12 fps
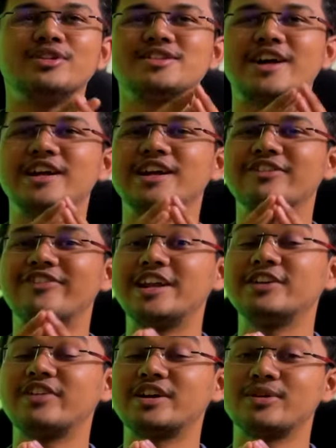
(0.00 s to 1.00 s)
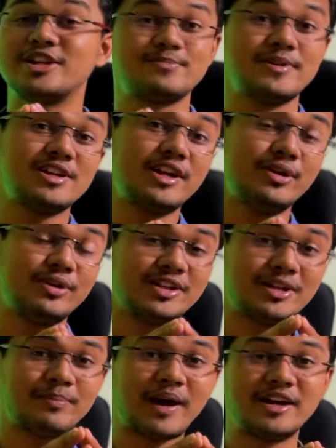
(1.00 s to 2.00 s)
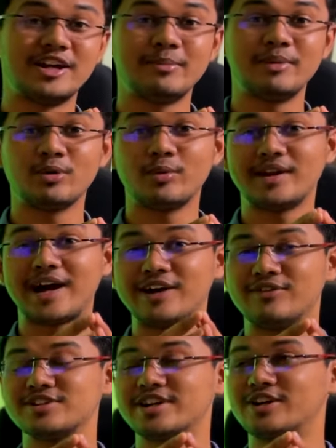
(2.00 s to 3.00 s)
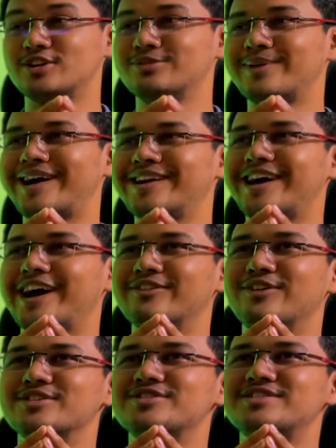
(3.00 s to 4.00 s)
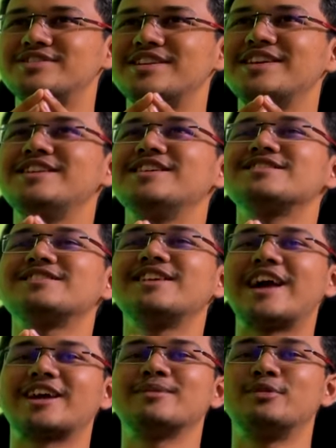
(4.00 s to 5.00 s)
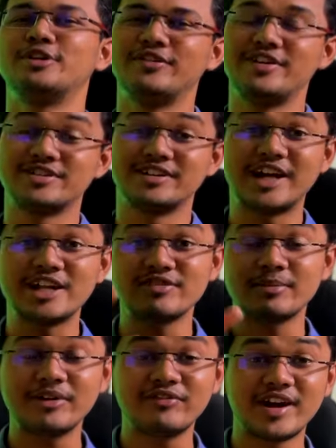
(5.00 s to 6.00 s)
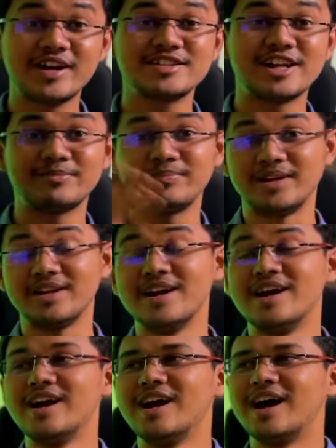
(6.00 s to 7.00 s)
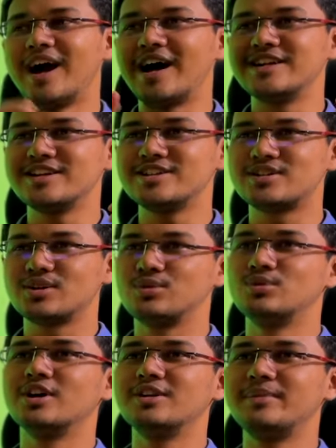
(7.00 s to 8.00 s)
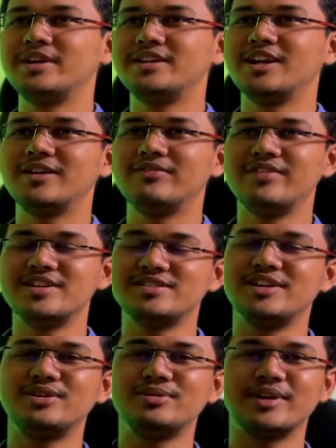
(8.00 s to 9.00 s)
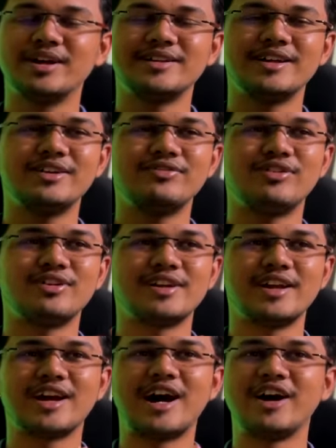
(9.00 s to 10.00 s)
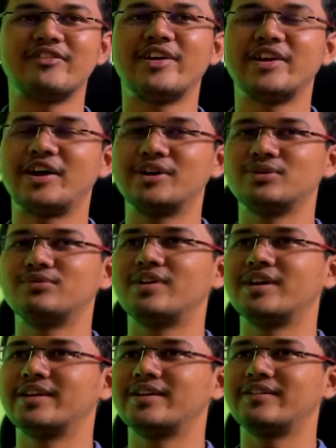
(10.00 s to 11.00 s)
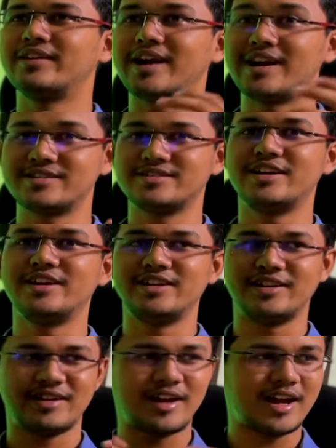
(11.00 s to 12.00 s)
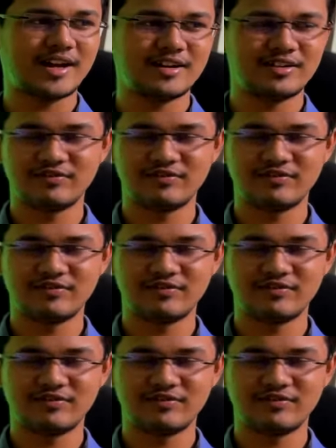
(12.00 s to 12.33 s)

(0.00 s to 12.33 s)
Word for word: this idea very effective, especially during the pandemic when I was at home and I was seriously lacking motivation. That's when my friends helped me. I just Google Meet them, we sit together for like half an hour to one hour and study. And